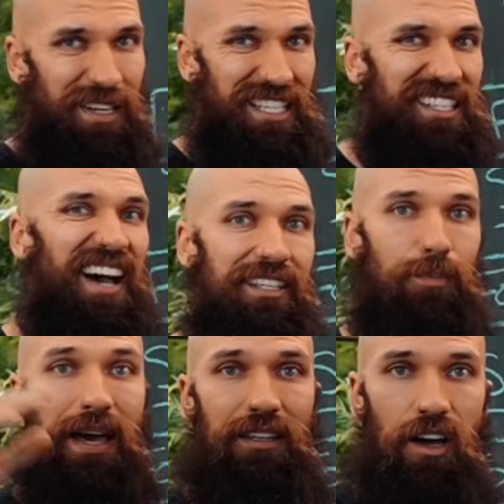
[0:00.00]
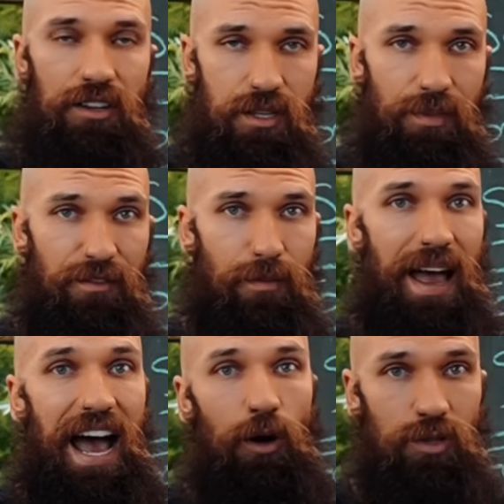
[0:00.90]
and it's not dependent on something from
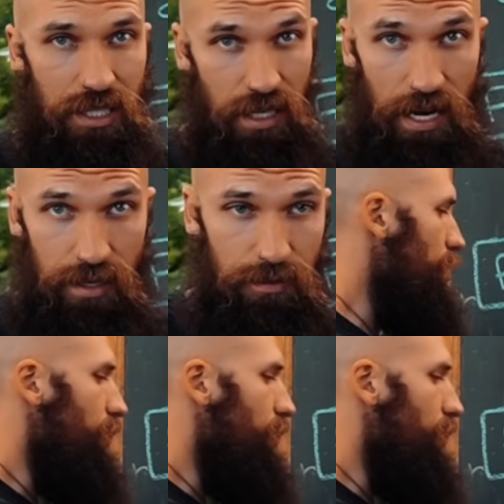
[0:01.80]
outside.